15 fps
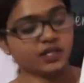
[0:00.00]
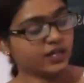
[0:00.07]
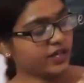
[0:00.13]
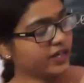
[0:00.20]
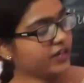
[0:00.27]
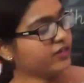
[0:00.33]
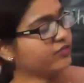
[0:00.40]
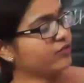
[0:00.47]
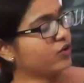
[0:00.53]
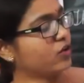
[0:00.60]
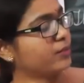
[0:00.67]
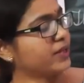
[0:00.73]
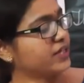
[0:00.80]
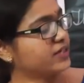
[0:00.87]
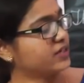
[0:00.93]

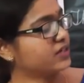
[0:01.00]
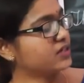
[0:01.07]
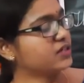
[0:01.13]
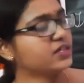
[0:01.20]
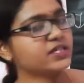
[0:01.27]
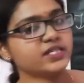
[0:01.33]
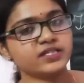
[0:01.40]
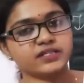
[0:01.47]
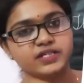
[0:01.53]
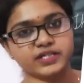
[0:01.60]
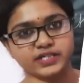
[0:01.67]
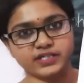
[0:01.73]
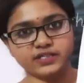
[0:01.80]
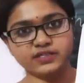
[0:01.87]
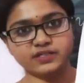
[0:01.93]
Environmental
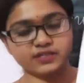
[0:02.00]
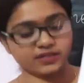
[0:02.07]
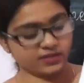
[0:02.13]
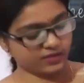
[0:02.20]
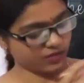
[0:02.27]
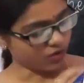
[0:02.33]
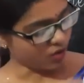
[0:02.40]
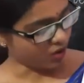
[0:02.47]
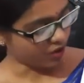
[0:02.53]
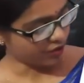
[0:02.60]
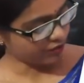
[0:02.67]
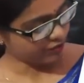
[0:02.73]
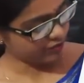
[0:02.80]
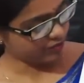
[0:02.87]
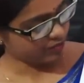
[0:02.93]
Studies of
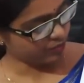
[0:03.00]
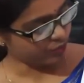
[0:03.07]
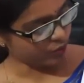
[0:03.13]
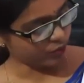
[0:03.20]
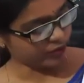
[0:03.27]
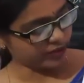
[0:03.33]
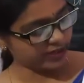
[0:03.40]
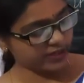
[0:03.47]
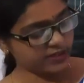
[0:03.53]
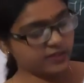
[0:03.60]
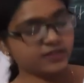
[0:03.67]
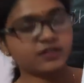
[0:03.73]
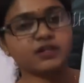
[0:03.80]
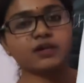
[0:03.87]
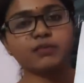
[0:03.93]
Progress
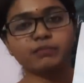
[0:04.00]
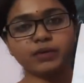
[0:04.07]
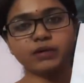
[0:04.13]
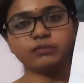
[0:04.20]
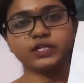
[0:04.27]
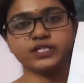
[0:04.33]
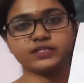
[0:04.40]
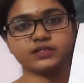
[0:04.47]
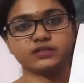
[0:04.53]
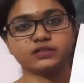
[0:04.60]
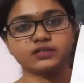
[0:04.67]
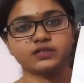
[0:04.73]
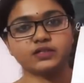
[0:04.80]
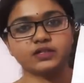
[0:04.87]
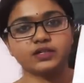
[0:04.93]
Publisher.
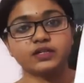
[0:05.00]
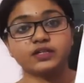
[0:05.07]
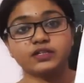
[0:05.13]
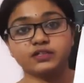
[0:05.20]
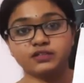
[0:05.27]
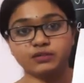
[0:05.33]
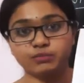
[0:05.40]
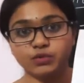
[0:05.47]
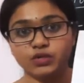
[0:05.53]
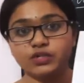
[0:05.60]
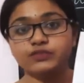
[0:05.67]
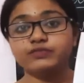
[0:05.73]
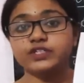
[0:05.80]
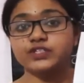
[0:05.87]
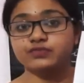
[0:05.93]
The book
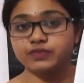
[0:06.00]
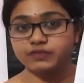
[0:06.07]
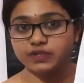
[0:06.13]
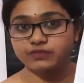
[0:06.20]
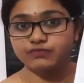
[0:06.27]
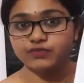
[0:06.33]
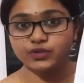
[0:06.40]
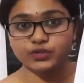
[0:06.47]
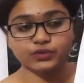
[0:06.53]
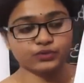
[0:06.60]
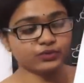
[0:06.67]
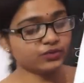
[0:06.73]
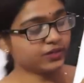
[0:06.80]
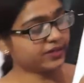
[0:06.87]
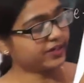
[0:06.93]
which we will follow,
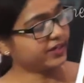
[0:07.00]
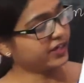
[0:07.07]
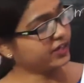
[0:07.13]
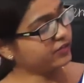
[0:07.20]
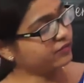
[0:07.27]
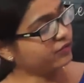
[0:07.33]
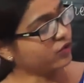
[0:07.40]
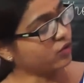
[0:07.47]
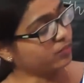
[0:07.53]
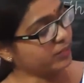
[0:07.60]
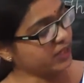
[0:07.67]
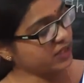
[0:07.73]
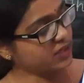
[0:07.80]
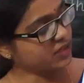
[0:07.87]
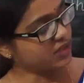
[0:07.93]

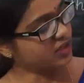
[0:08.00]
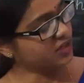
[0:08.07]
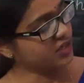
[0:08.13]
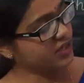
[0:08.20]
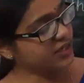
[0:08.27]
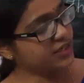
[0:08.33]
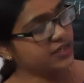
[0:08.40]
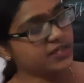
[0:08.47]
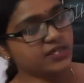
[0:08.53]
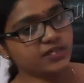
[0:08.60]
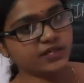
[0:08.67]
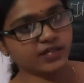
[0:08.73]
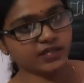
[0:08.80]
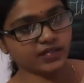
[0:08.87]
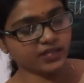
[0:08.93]
Environmental
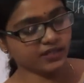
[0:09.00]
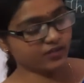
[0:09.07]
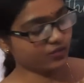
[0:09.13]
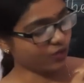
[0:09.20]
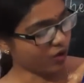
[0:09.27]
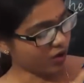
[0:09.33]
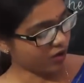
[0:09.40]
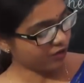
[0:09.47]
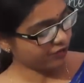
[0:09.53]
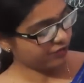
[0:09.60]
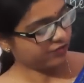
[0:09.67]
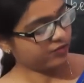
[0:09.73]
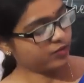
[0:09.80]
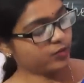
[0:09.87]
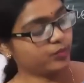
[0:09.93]
Studies of
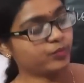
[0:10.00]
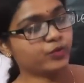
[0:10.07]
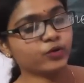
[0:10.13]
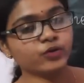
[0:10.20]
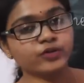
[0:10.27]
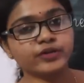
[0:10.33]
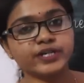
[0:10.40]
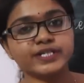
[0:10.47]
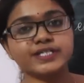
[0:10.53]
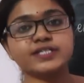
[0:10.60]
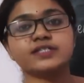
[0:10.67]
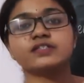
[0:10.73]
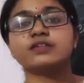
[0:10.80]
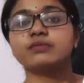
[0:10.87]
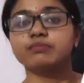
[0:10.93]
Progress
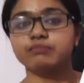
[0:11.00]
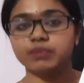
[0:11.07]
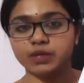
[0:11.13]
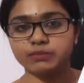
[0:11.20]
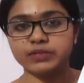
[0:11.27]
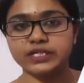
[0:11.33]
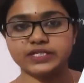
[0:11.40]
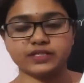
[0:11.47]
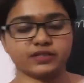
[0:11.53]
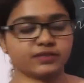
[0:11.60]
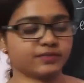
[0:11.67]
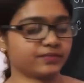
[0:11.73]
Publisher.